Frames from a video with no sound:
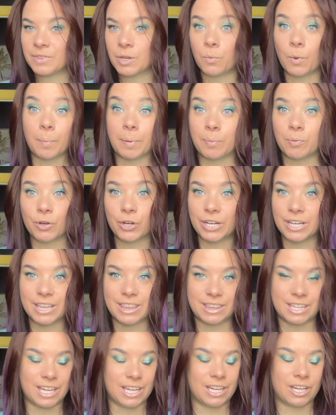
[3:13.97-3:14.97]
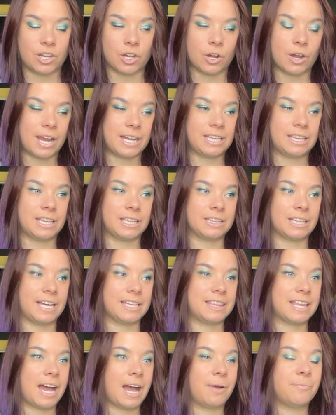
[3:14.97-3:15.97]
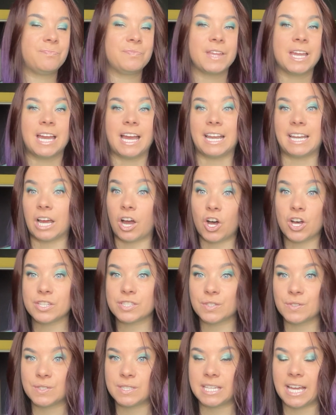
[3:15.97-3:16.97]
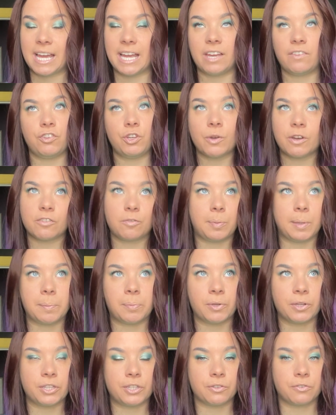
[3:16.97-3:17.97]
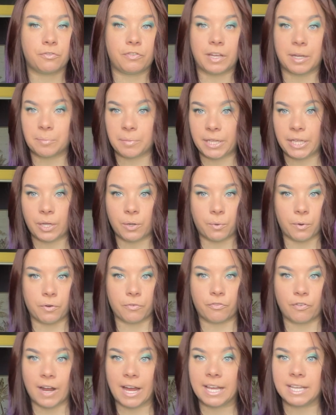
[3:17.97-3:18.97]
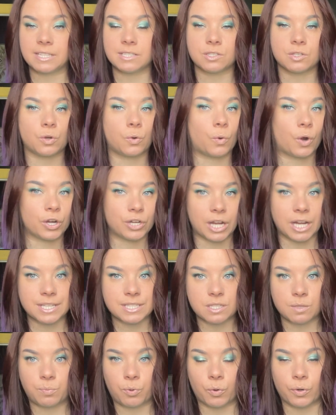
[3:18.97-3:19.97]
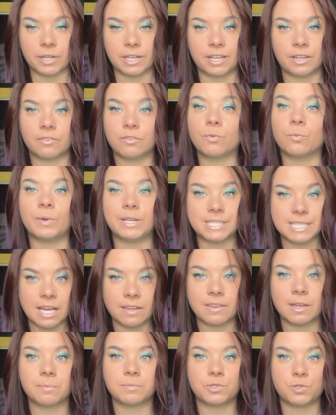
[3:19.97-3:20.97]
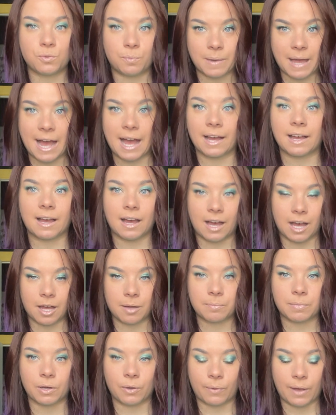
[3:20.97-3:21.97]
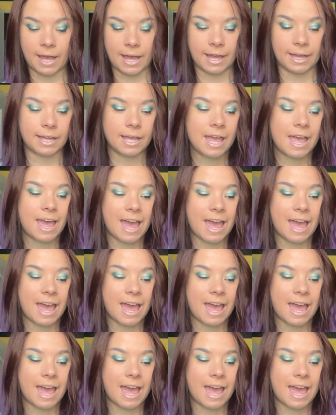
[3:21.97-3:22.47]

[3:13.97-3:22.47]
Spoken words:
what people are going to think or anything like that. And I also say, if you have people in your family or friends who are not supportive, we tell them to back up, okay?